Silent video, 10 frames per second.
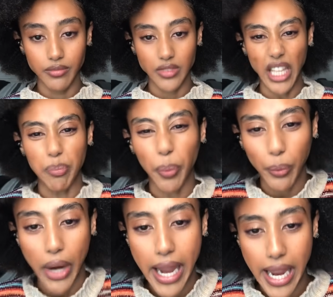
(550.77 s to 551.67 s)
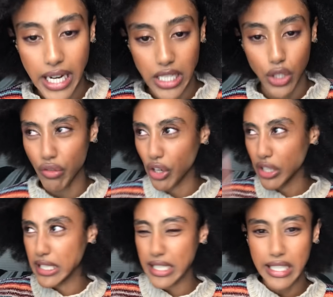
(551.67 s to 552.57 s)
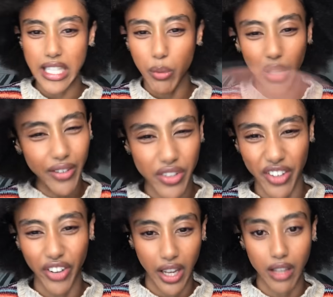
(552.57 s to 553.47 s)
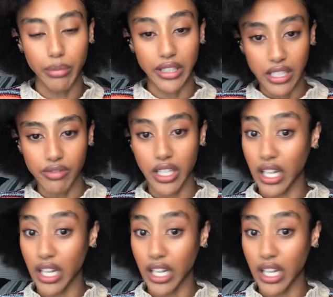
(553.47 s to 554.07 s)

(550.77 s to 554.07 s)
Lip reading: They prayed to their deity, whatever they fucking believe in it,